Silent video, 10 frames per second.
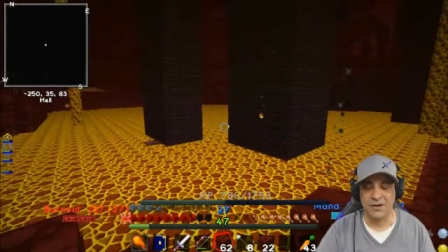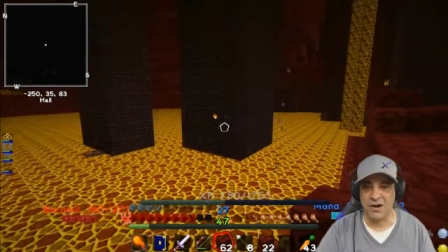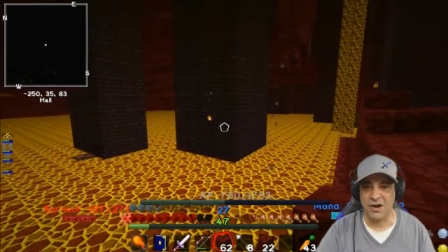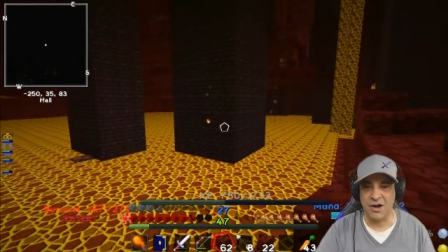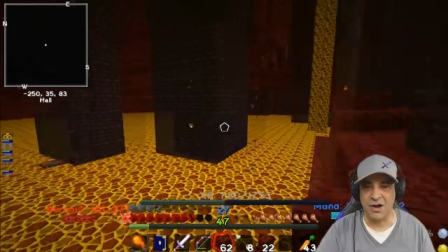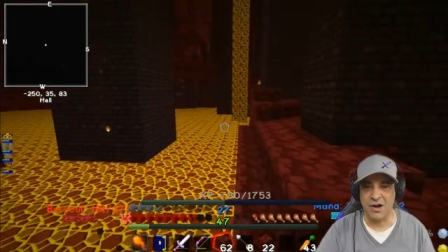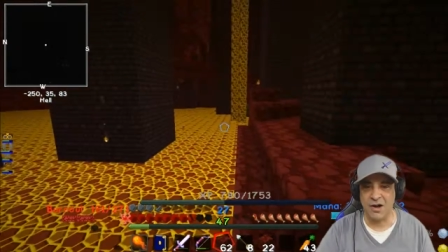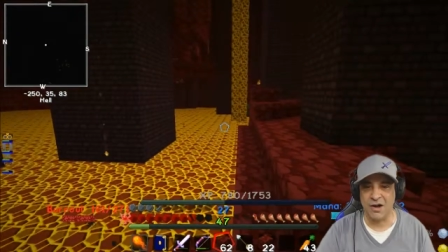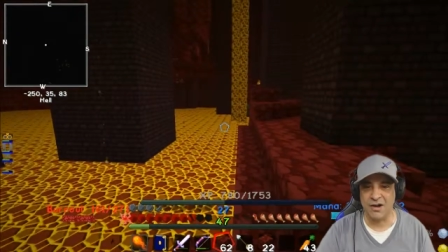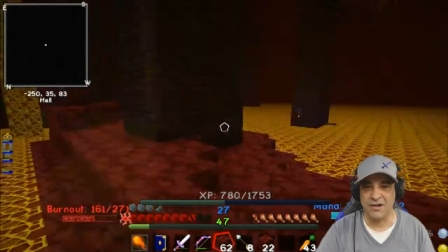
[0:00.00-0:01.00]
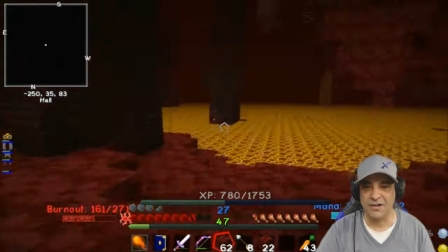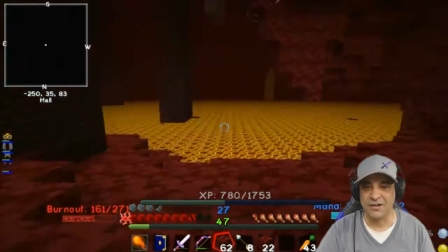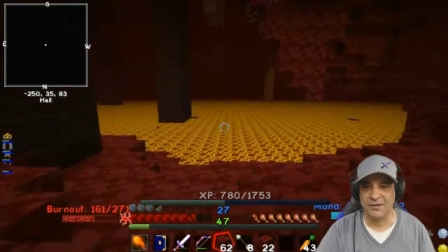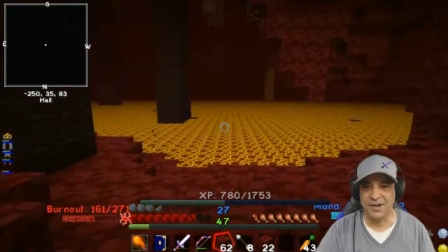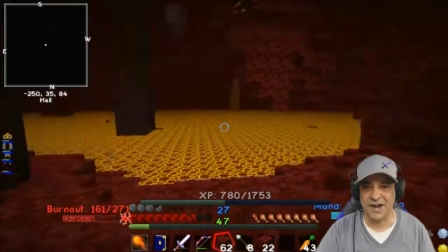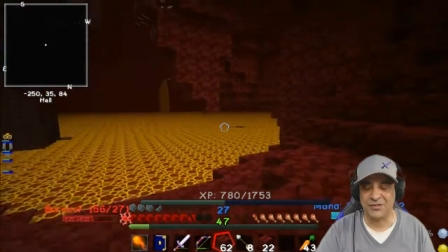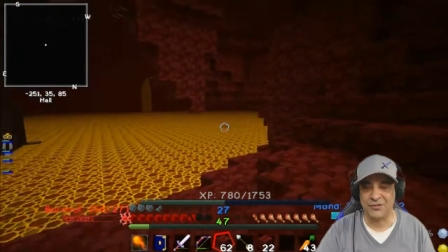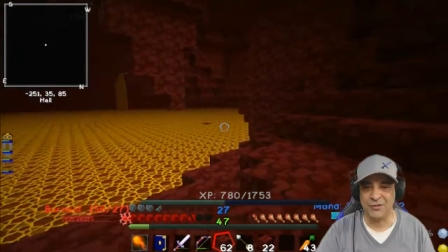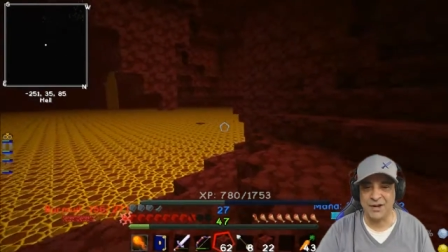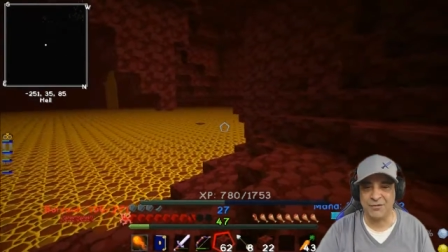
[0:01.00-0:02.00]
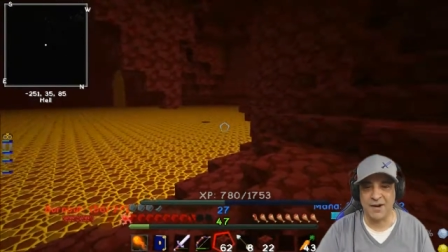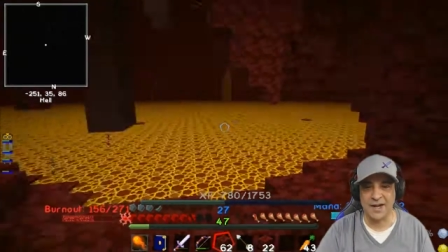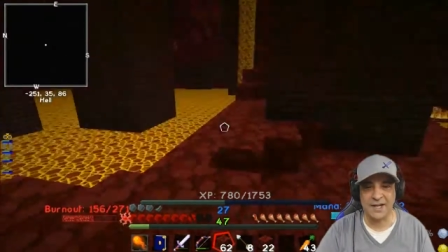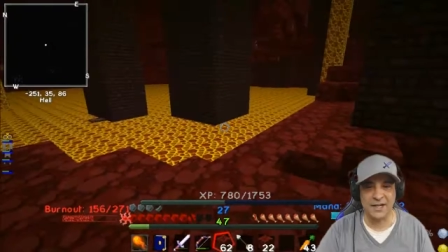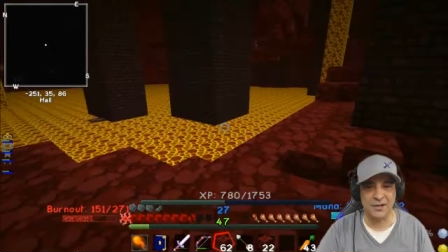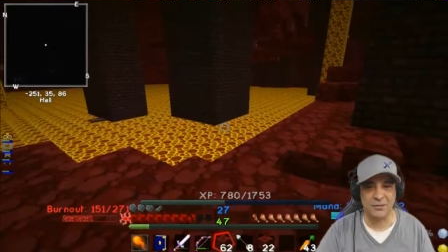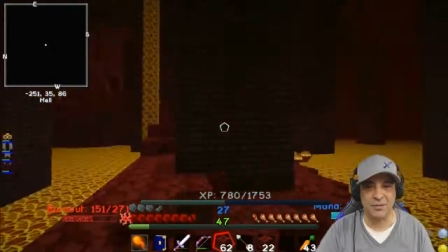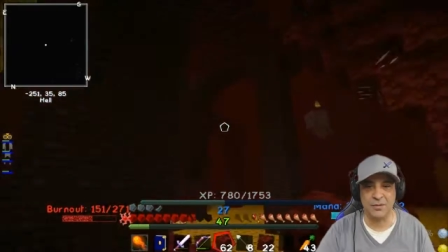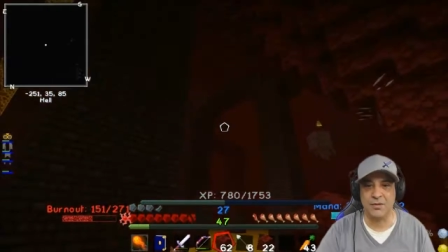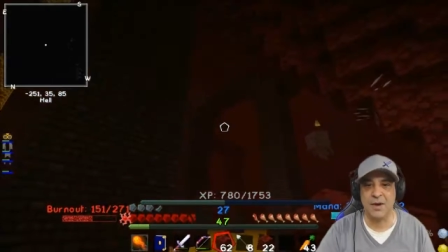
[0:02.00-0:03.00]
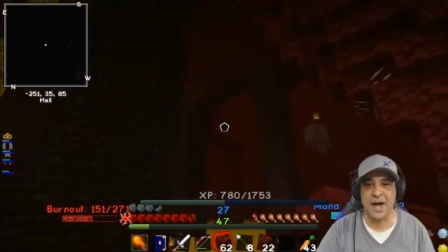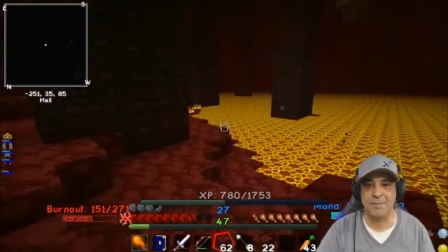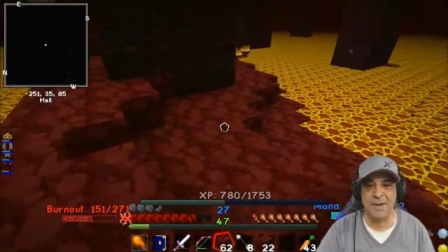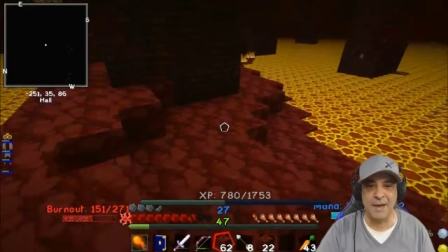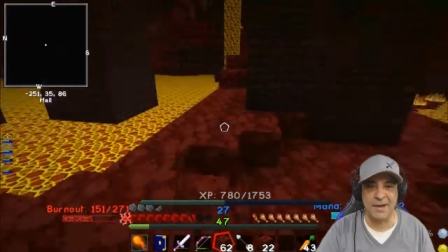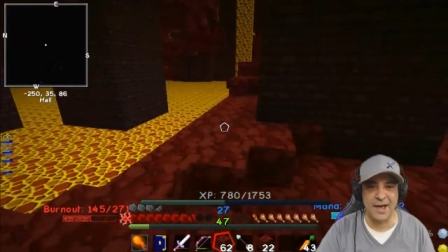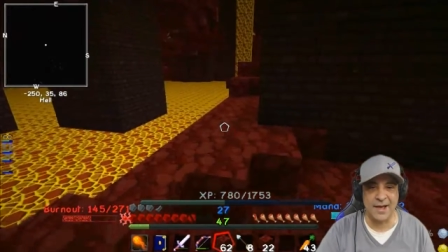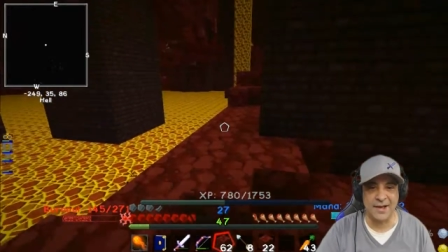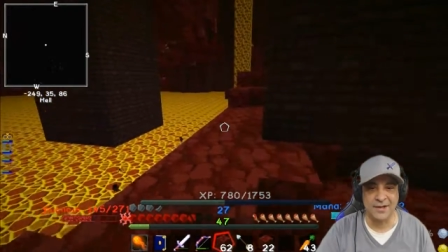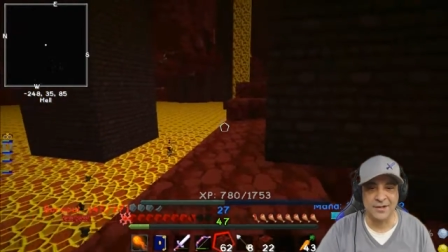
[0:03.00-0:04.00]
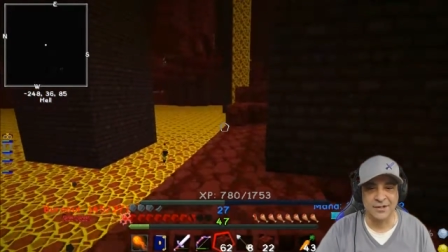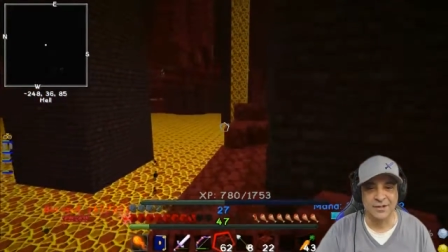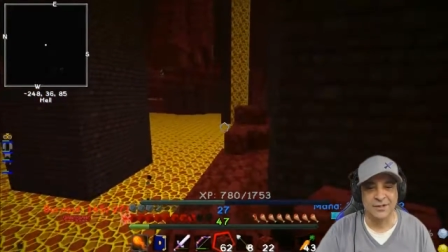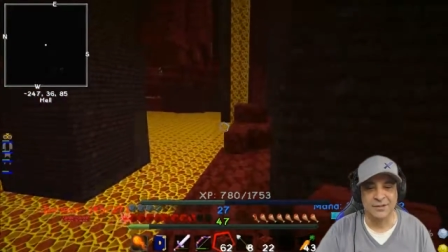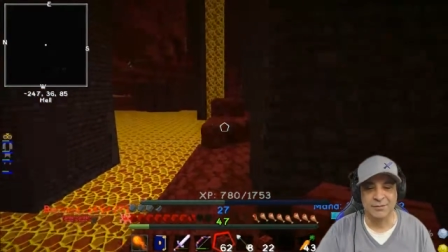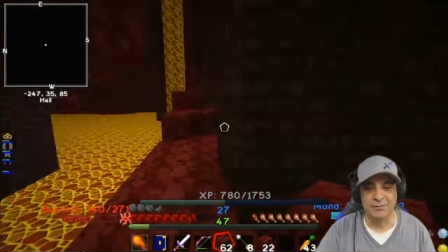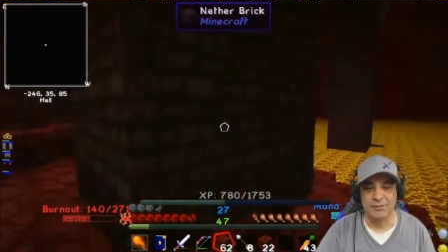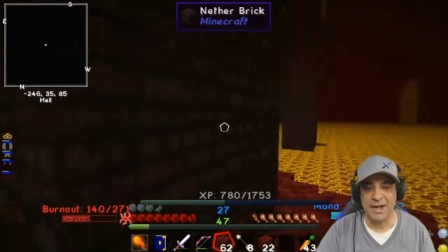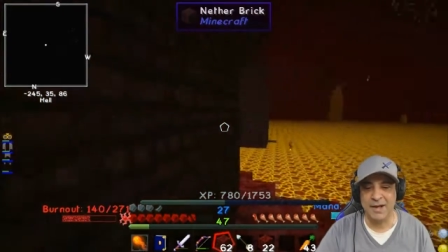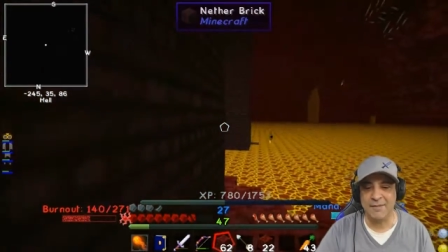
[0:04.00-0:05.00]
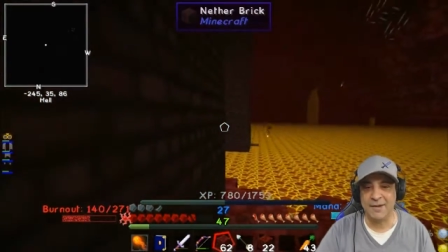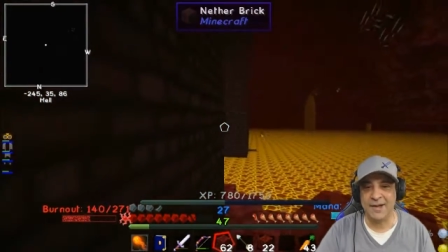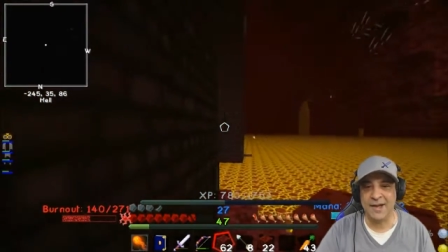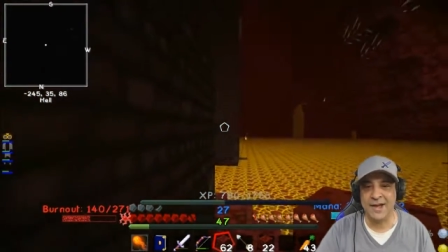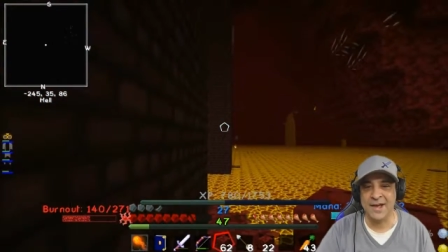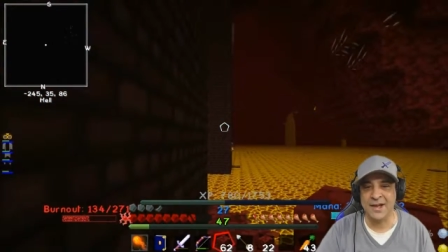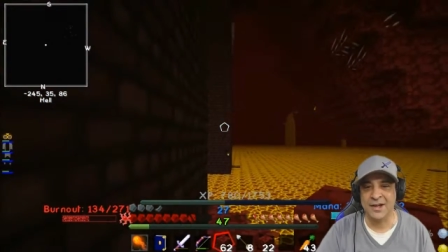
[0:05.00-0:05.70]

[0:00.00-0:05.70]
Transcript: Oh, we got three right here. Oh, ah, baby! Baby!